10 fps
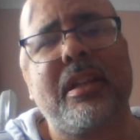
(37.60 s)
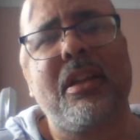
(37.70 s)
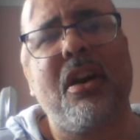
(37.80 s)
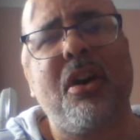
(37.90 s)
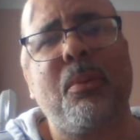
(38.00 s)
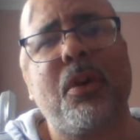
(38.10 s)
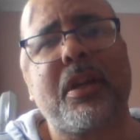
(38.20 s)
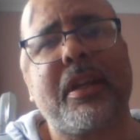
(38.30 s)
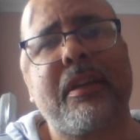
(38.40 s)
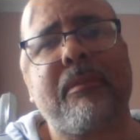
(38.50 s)
and that are
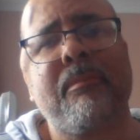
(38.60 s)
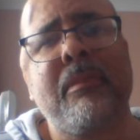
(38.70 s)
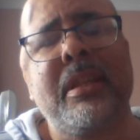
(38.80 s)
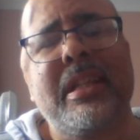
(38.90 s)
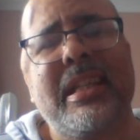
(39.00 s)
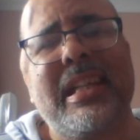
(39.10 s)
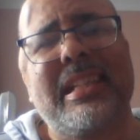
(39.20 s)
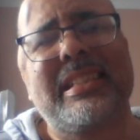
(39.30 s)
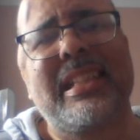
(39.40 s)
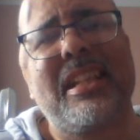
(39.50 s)
working,
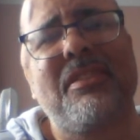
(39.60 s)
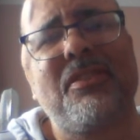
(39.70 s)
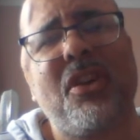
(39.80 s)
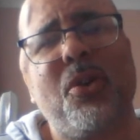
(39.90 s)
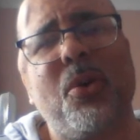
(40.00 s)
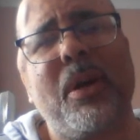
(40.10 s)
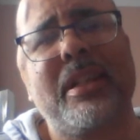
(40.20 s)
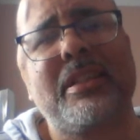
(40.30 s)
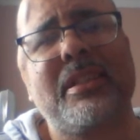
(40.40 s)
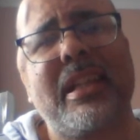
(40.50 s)
instead of
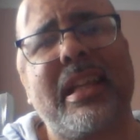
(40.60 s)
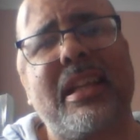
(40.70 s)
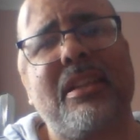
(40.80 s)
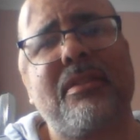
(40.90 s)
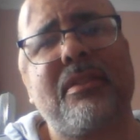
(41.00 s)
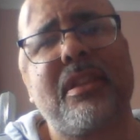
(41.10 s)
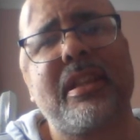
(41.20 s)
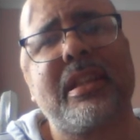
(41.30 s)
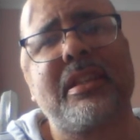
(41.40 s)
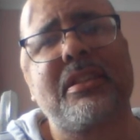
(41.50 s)
always thinking of the
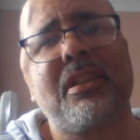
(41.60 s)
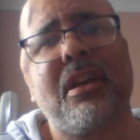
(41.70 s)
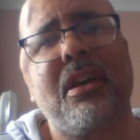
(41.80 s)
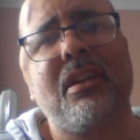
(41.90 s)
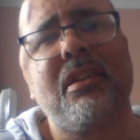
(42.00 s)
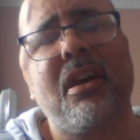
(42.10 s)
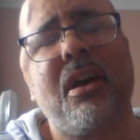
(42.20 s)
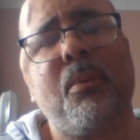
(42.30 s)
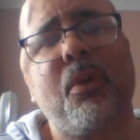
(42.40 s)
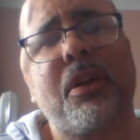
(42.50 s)
things that aren't